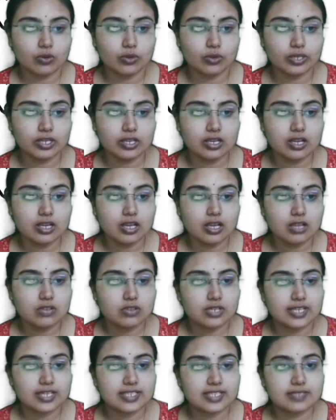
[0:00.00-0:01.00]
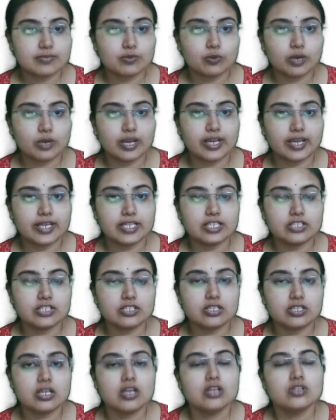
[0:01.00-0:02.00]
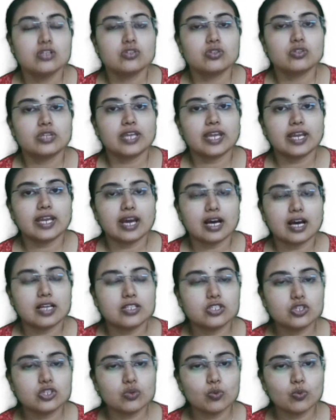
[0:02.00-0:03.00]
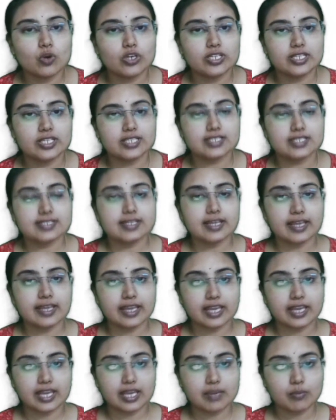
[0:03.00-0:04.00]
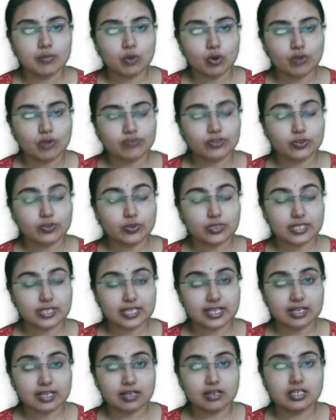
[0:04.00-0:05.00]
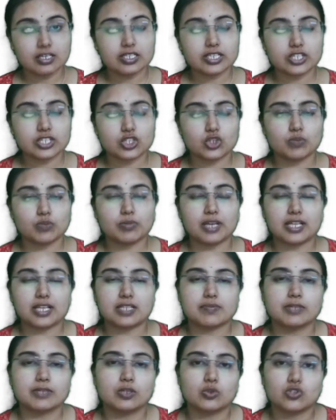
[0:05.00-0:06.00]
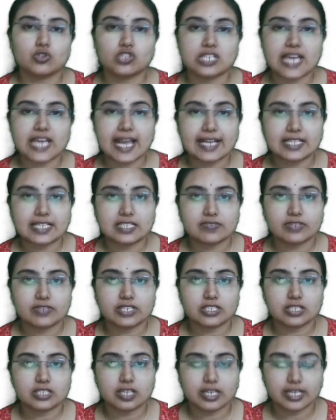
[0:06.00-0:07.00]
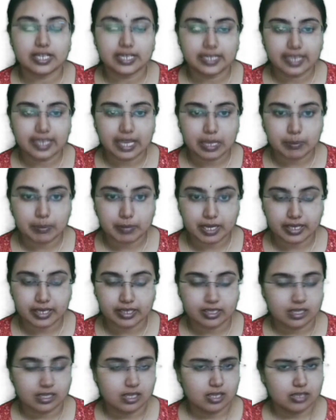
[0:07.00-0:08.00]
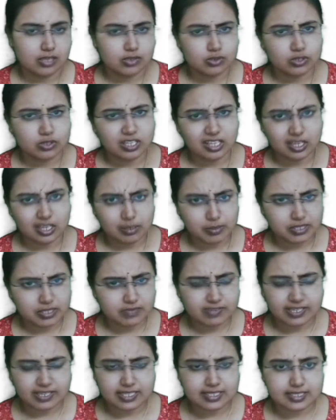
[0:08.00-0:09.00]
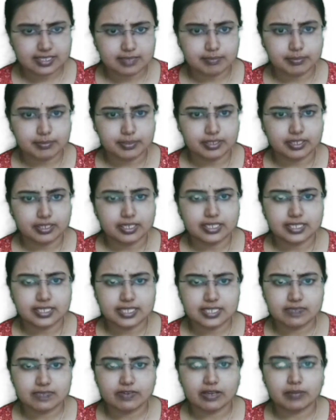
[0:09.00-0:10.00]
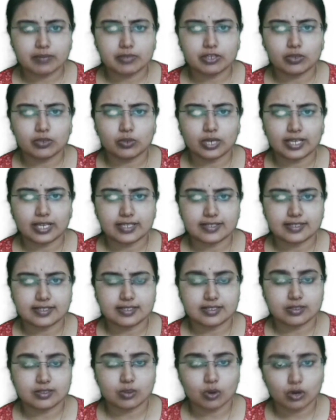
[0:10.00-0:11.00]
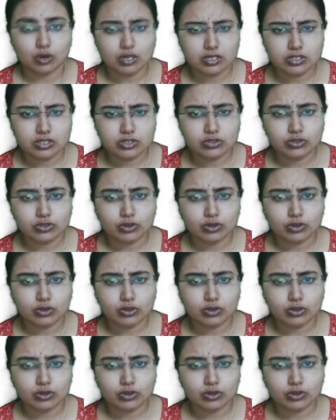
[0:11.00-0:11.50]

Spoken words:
Okay. So let's move ahead. So they had asked you what is the aim of using a tissue plasminogen activator in MI. So the aim is very simple. It is fibrinolysis or